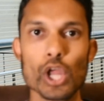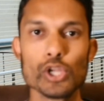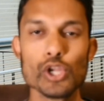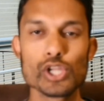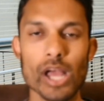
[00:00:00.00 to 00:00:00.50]

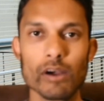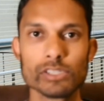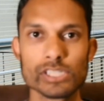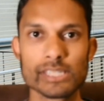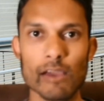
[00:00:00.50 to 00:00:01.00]
new
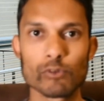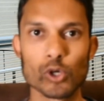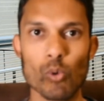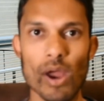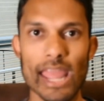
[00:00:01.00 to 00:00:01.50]
challenges that
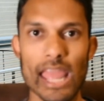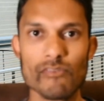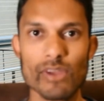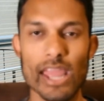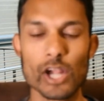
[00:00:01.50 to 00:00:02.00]

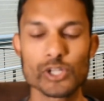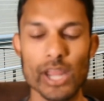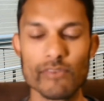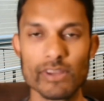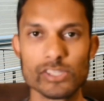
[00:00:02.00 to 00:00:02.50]
require extra
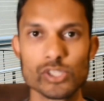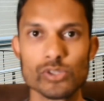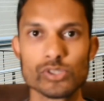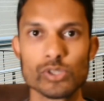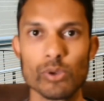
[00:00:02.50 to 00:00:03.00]
effort
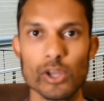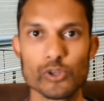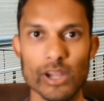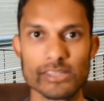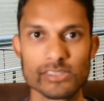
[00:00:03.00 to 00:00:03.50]
to
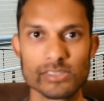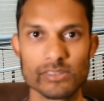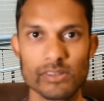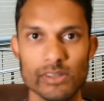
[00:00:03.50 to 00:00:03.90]
address.